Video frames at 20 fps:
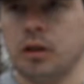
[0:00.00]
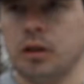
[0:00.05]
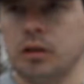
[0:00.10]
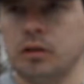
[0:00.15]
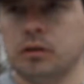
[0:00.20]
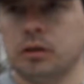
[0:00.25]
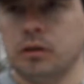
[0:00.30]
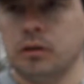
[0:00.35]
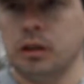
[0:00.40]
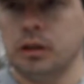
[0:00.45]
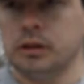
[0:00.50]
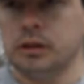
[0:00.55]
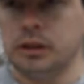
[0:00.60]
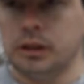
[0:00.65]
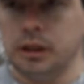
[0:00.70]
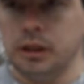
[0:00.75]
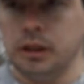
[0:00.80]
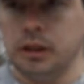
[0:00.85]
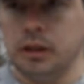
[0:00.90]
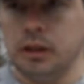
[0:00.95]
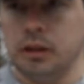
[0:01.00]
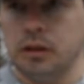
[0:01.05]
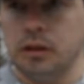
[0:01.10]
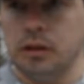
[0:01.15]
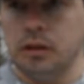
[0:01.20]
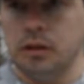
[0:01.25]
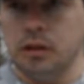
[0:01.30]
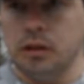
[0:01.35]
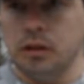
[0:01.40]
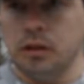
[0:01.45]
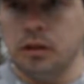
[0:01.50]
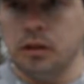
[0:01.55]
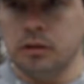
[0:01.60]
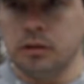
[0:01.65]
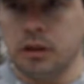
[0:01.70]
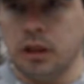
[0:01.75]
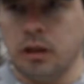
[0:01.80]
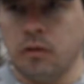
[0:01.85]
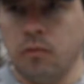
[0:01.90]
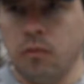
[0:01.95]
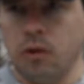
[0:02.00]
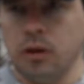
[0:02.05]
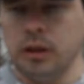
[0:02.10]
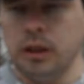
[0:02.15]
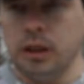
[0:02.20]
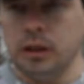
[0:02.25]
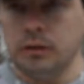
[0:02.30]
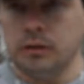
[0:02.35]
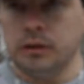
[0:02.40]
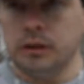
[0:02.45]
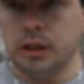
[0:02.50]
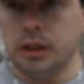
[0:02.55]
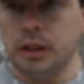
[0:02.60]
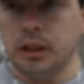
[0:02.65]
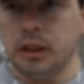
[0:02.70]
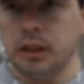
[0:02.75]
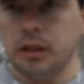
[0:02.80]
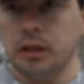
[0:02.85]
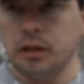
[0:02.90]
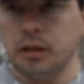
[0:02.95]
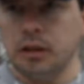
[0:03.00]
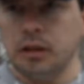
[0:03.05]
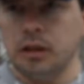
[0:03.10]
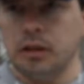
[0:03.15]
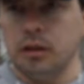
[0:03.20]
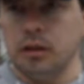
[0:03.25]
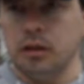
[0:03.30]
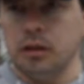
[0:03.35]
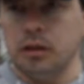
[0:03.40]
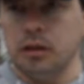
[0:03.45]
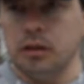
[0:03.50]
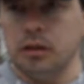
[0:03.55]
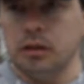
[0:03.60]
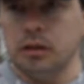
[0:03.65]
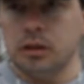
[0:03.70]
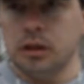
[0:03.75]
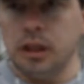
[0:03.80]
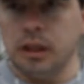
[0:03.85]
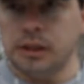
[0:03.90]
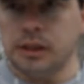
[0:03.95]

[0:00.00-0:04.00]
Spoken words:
So let's see, there's like one house there, that